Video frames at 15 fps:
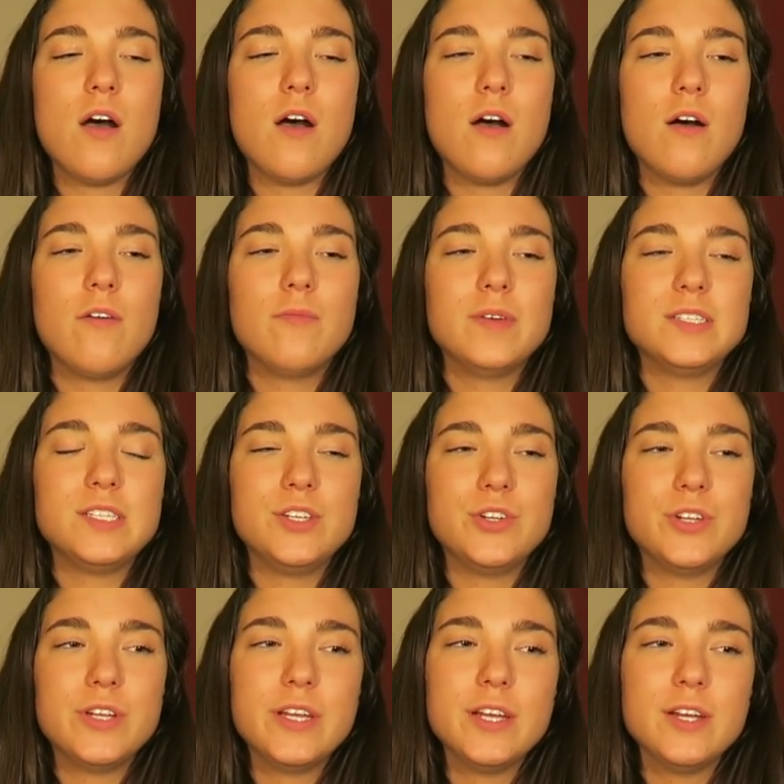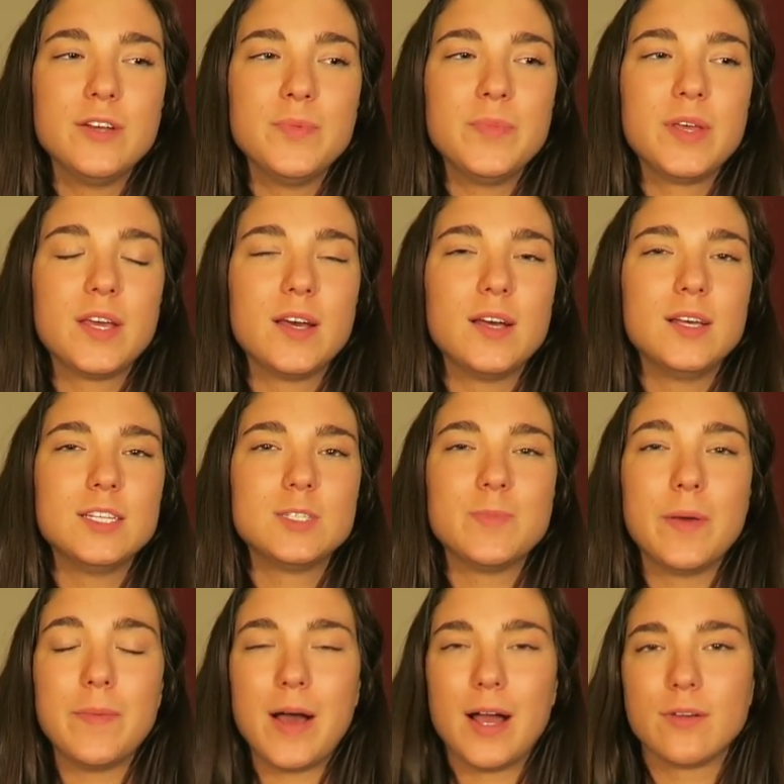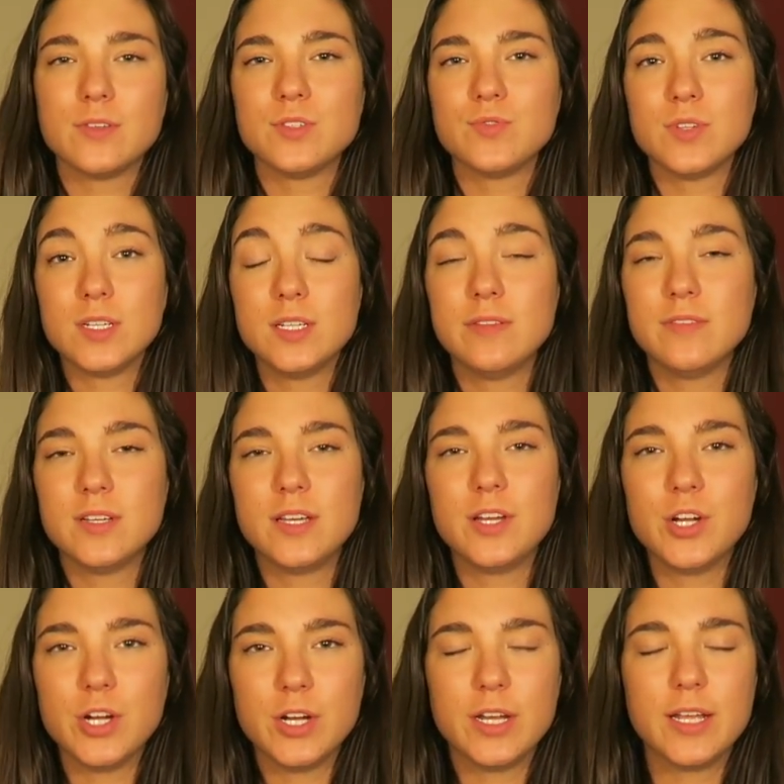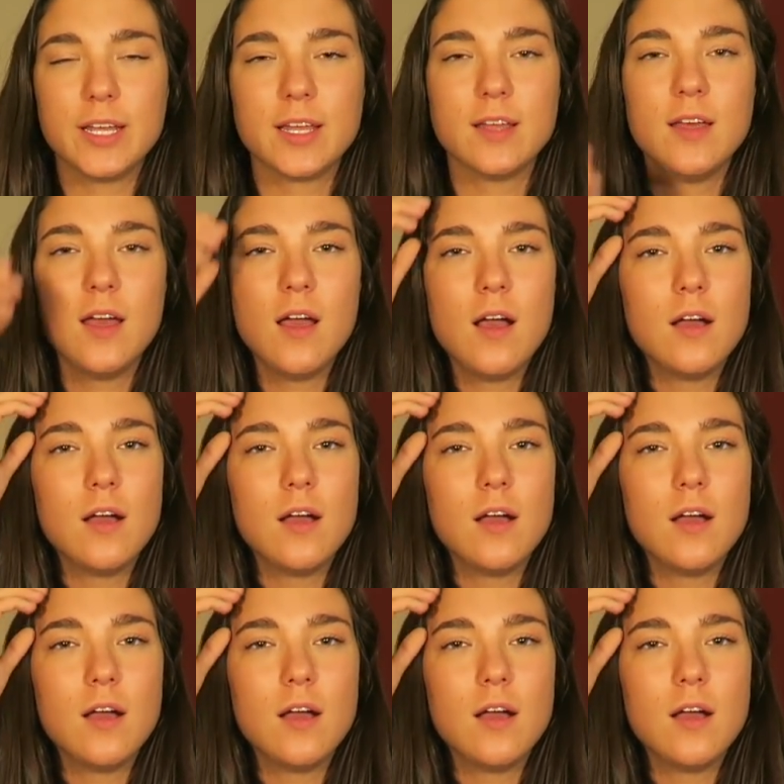of my senior year, because my back was really, really hurting.